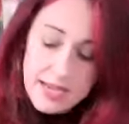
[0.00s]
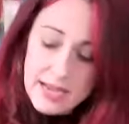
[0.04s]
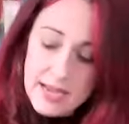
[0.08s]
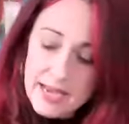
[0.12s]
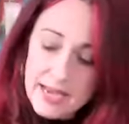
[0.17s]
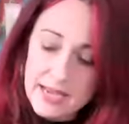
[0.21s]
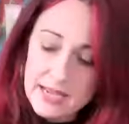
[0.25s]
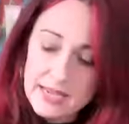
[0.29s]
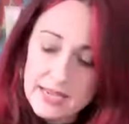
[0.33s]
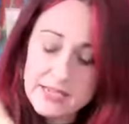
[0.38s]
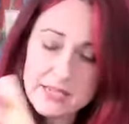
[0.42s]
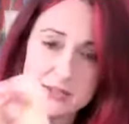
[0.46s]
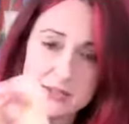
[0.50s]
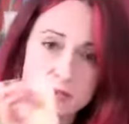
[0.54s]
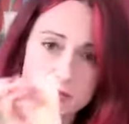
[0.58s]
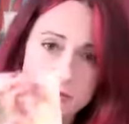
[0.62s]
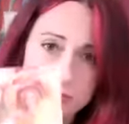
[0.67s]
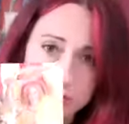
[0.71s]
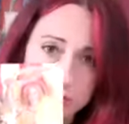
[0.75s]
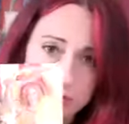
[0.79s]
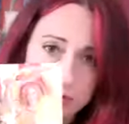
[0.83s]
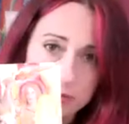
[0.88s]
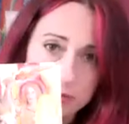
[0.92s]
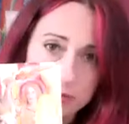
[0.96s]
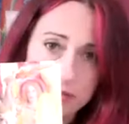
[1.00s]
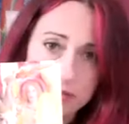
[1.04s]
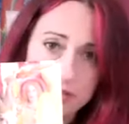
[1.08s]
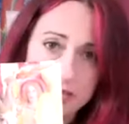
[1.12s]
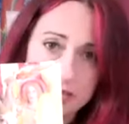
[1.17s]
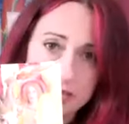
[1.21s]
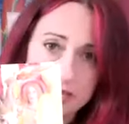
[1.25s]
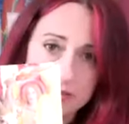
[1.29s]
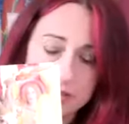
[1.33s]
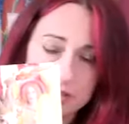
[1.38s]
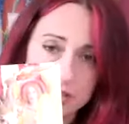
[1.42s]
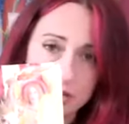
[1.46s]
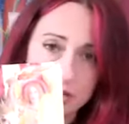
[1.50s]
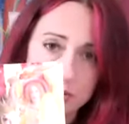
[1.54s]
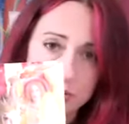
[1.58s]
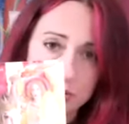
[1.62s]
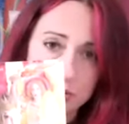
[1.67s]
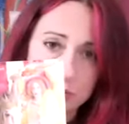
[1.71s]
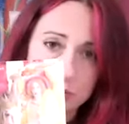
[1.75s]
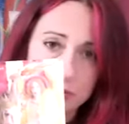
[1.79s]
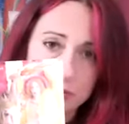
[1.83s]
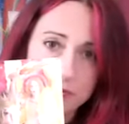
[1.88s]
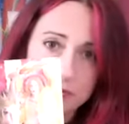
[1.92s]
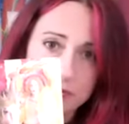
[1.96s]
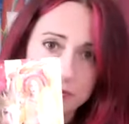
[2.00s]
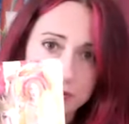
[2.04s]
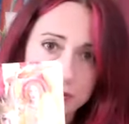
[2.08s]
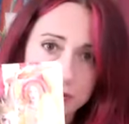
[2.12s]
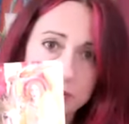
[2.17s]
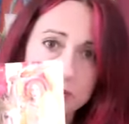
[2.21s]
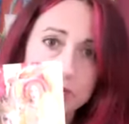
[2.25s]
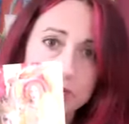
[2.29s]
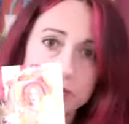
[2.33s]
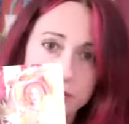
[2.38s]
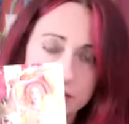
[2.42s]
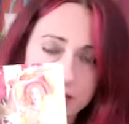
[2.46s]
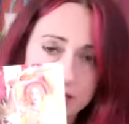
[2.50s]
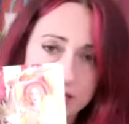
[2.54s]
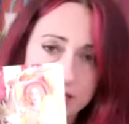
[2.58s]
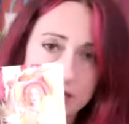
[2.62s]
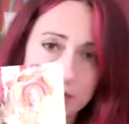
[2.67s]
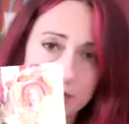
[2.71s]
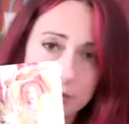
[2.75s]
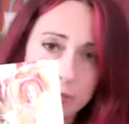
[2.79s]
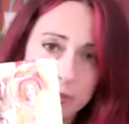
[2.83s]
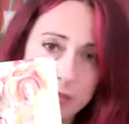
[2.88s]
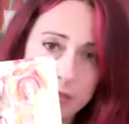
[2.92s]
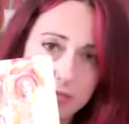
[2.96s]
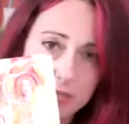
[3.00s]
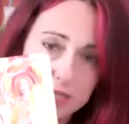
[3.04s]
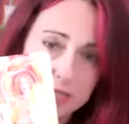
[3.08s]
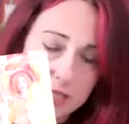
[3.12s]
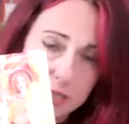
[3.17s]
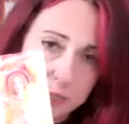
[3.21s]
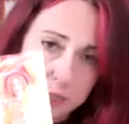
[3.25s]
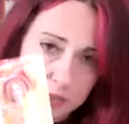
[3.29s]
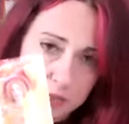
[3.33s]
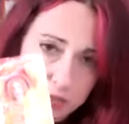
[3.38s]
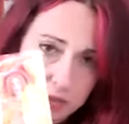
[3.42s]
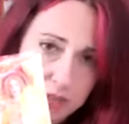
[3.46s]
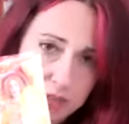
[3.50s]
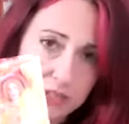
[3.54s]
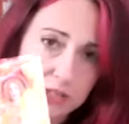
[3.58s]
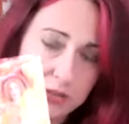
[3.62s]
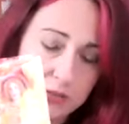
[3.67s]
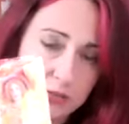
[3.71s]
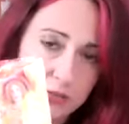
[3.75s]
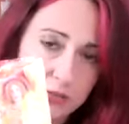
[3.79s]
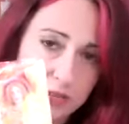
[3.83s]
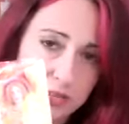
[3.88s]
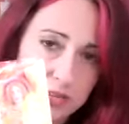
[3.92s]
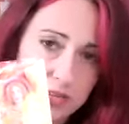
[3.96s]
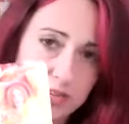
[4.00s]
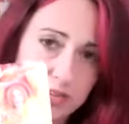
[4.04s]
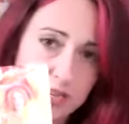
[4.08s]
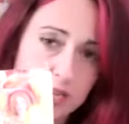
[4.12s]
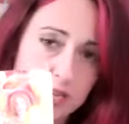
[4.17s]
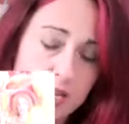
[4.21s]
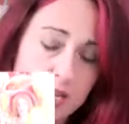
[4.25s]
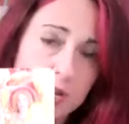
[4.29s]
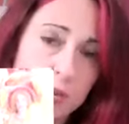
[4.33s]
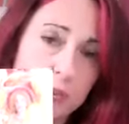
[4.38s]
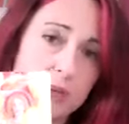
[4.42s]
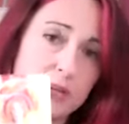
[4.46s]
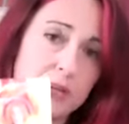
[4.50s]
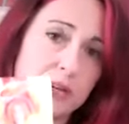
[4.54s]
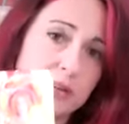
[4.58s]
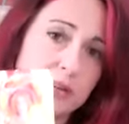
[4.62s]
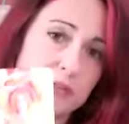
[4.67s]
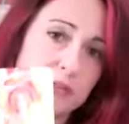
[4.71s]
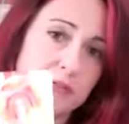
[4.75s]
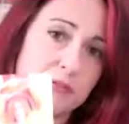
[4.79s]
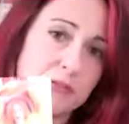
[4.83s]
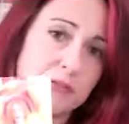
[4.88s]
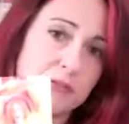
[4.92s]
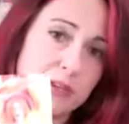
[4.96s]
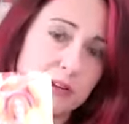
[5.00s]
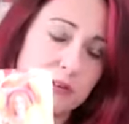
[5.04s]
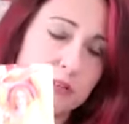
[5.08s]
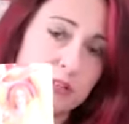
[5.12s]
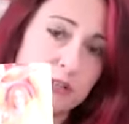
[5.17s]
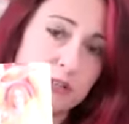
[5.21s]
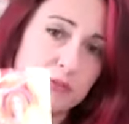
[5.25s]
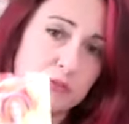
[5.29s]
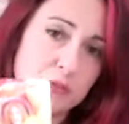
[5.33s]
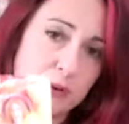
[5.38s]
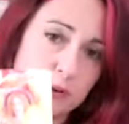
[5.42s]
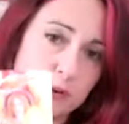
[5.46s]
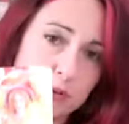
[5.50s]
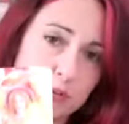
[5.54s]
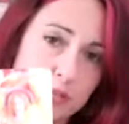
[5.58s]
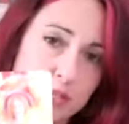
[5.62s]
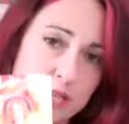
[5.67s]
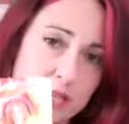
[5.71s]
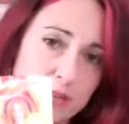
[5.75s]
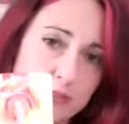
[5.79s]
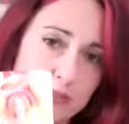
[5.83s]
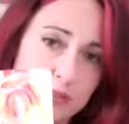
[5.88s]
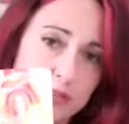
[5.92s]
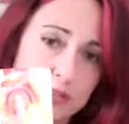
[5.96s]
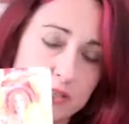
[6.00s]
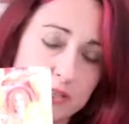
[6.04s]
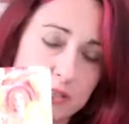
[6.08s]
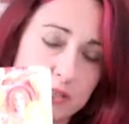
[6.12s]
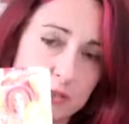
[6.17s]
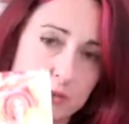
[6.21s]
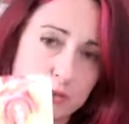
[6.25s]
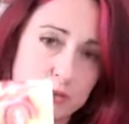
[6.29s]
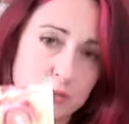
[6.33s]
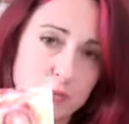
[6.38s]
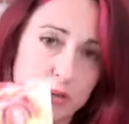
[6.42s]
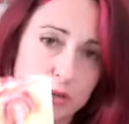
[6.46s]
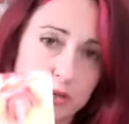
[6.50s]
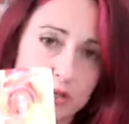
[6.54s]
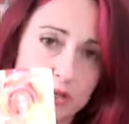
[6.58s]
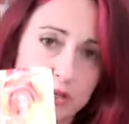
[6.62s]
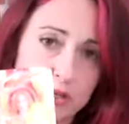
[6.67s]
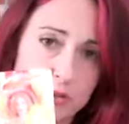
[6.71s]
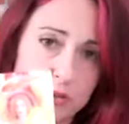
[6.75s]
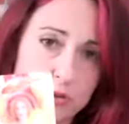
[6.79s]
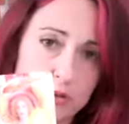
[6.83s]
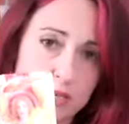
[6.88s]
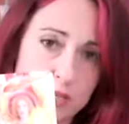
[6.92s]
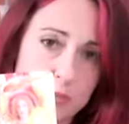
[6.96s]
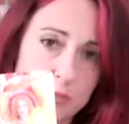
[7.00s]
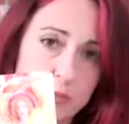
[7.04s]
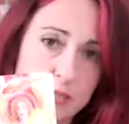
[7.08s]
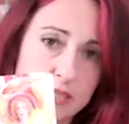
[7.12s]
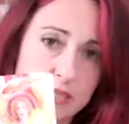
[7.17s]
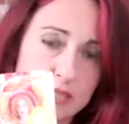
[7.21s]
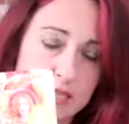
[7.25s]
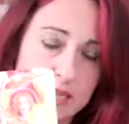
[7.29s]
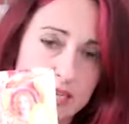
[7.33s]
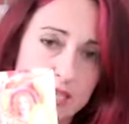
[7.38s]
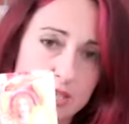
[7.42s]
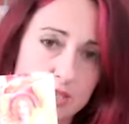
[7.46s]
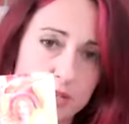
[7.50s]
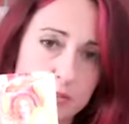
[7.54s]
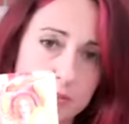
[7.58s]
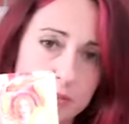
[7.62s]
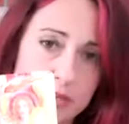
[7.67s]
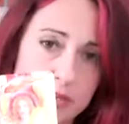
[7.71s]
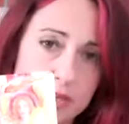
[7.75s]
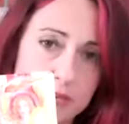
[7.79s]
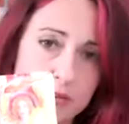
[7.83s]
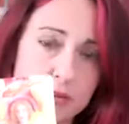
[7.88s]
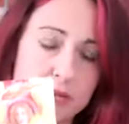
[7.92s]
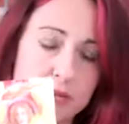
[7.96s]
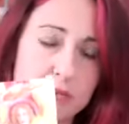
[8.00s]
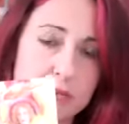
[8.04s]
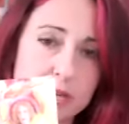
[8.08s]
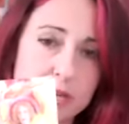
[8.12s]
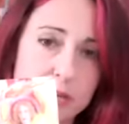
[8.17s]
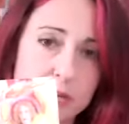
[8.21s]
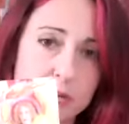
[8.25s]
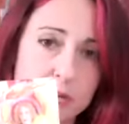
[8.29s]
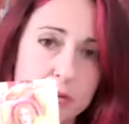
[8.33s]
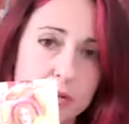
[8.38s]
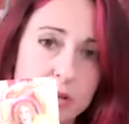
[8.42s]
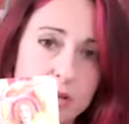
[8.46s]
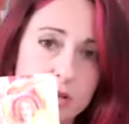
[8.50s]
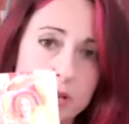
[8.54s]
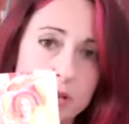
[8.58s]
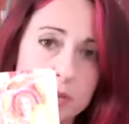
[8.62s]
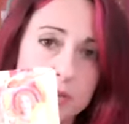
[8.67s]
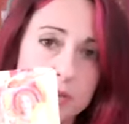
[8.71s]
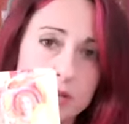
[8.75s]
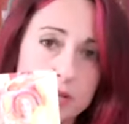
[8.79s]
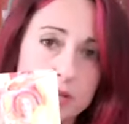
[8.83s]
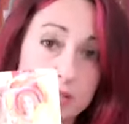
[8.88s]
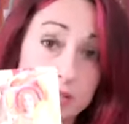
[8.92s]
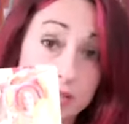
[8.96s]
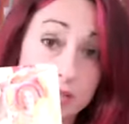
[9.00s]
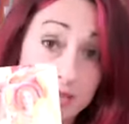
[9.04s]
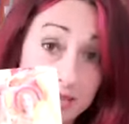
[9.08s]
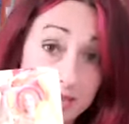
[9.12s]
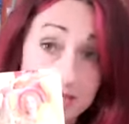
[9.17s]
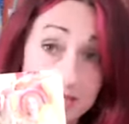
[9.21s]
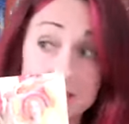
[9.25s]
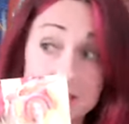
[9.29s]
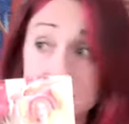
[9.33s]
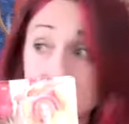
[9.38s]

and following it. So when we feel fear, when we experience fear, we know that fear is false evidence or emotion or expectation appearing real, because unless